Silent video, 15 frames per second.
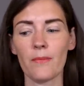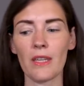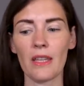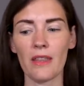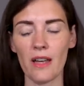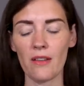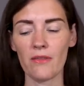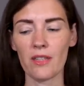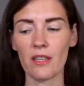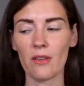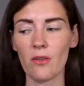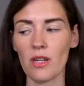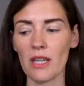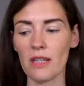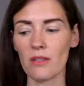In that
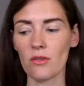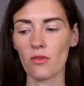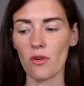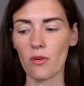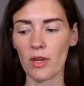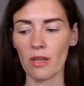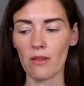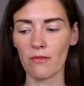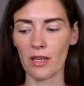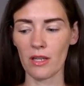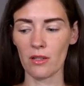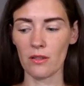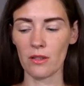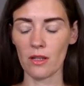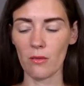video, he's drawing a
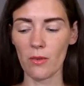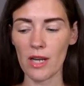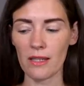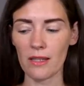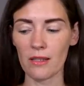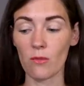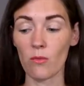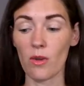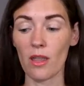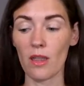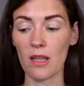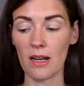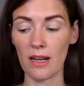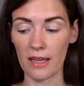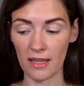fashion silhouette
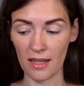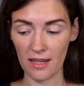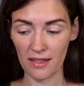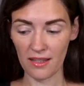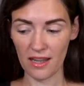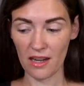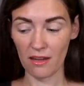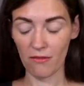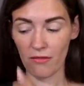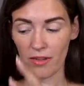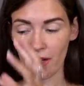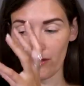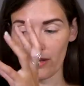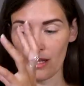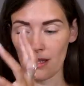with leggings and a
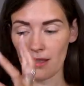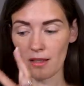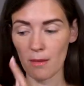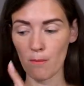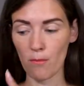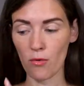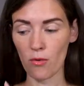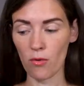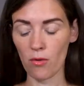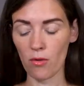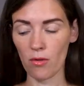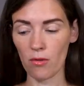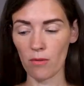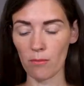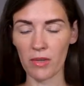very
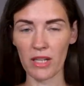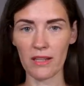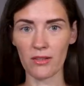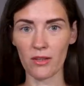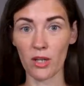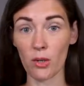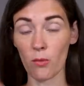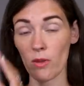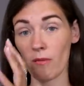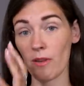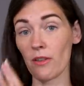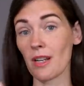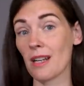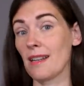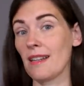simple blazer with
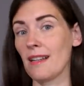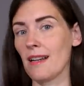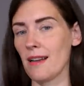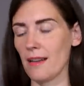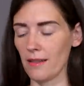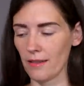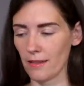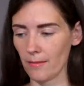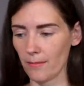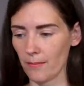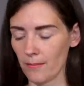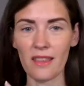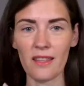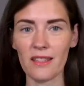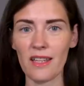very clear lines.
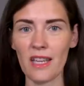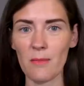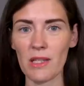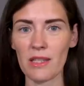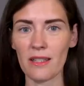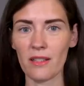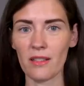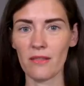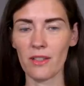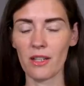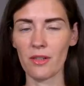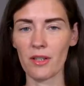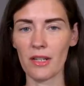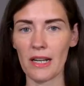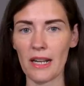And at the time, it sounded
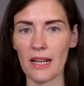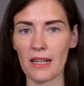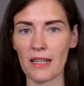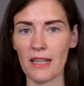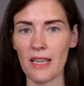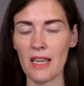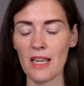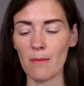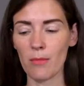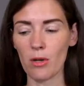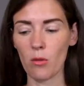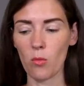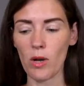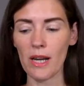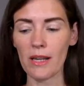very unlikely.
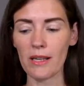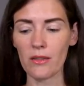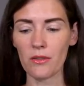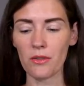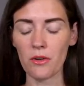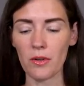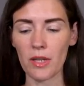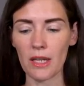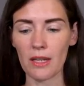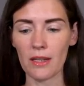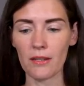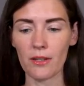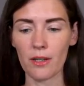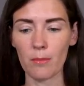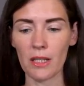But while he's drawing,
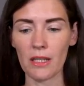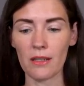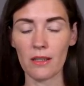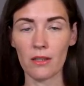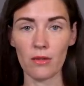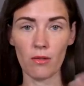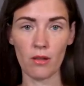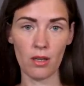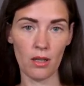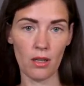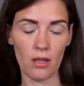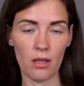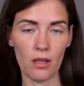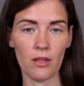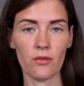he's commented to
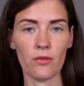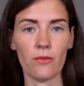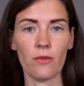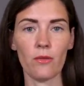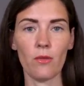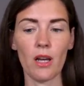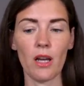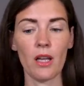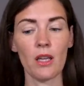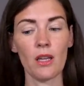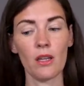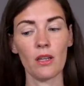the interviewer,